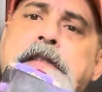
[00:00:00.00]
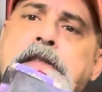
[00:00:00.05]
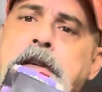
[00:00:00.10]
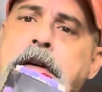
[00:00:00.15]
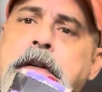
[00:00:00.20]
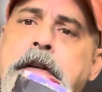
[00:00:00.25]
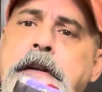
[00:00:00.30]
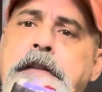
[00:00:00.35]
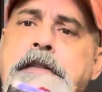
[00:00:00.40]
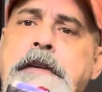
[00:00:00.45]

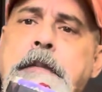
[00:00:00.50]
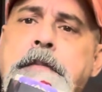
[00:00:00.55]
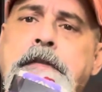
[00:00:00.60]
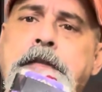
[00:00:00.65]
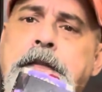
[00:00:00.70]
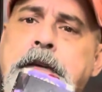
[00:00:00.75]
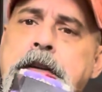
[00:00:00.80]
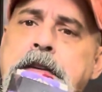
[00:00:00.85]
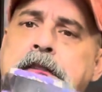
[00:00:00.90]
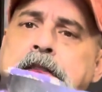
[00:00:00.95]
So this comes
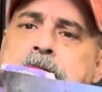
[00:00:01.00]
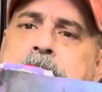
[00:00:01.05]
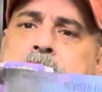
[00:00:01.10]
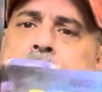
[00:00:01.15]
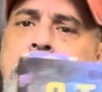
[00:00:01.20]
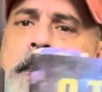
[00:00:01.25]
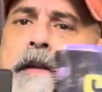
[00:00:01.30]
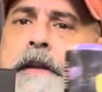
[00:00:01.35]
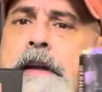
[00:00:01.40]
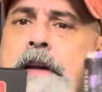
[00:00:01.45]
first,
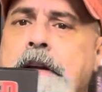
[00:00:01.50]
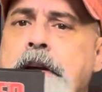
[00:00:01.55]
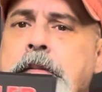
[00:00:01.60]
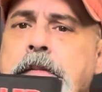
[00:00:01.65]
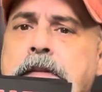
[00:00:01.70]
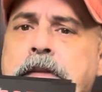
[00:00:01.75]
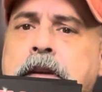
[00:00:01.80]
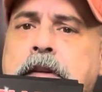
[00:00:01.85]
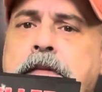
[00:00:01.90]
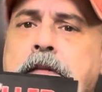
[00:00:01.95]
then
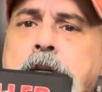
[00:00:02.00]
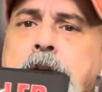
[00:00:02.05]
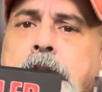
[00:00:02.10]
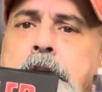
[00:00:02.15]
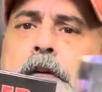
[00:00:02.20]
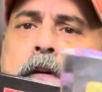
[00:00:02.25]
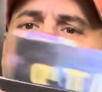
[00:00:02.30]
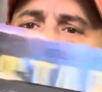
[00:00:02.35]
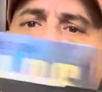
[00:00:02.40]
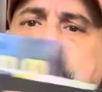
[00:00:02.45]
comes this one,
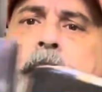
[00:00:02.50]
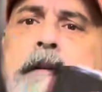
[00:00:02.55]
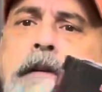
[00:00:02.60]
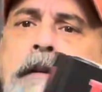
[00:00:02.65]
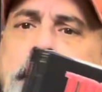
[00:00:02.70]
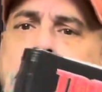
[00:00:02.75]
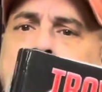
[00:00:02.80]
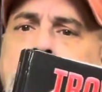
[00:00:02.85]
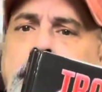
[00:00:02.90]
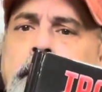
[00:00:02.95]
or is it
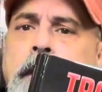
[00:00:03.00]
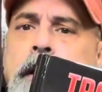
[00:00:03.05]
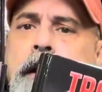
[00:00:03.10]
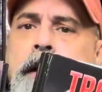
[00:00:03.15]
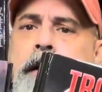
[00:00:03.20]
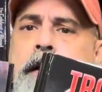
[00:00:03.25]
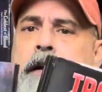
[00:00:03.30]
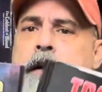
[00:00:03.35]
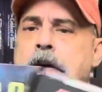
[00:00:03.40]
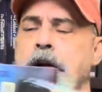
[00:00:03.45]
this way?
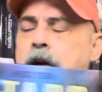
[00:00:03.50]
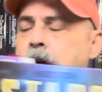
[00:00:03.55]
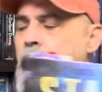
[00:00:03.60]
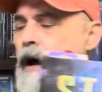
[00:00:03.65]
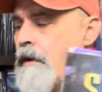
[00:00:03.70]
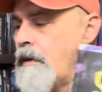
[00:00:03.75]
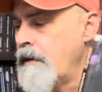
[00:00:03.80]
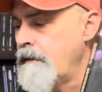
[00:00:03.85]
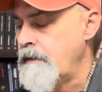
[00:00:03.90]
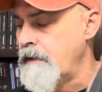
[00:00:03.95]

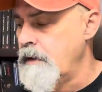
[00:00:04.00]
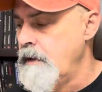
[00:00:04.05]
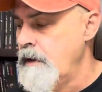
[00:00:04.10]
However,